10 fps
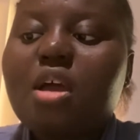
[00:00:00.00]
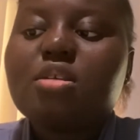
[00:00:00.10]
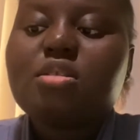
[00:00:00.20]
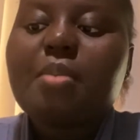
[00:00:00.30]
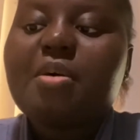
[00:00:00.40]

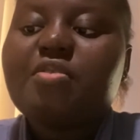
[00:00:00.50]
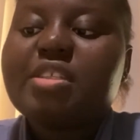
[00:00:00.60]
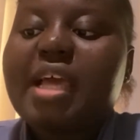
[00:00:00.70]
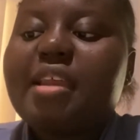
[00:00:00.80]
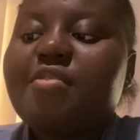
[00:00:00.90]
Some of the
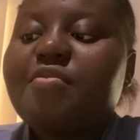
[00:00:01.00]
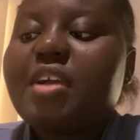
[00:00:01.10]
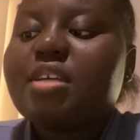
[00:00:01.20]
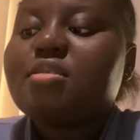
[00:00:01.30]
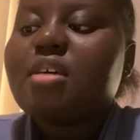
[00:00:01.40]
side
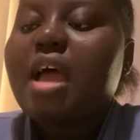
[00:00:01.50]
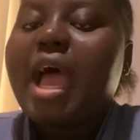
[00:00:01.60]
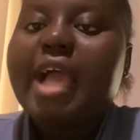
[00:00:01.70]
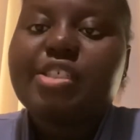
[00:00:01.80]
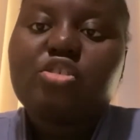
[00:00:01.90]
effects
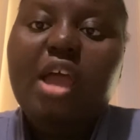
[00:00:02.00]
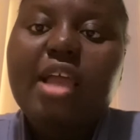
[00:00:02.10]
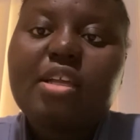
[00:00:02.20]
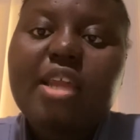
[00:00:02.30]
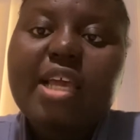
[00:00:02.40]
are
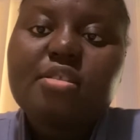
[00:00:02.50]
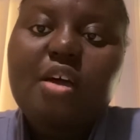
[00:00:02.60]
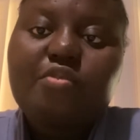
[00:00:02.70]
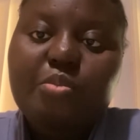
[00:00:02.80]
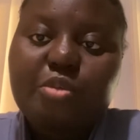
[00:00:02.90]
dryness
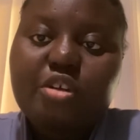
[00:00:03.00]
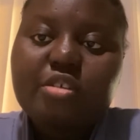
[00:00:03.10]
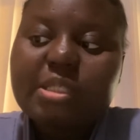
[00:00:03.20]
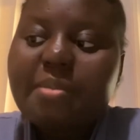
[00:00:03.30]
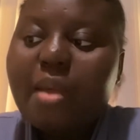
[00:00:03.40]
of the
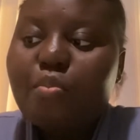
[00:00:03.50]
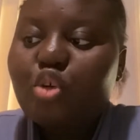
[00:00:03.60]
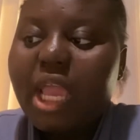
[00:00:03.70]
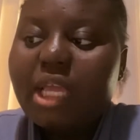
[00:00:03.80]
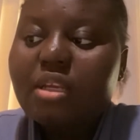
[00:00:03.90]
mucous
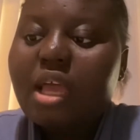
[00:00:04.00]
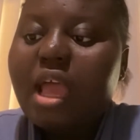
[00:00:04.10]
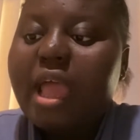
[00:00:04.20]
membrane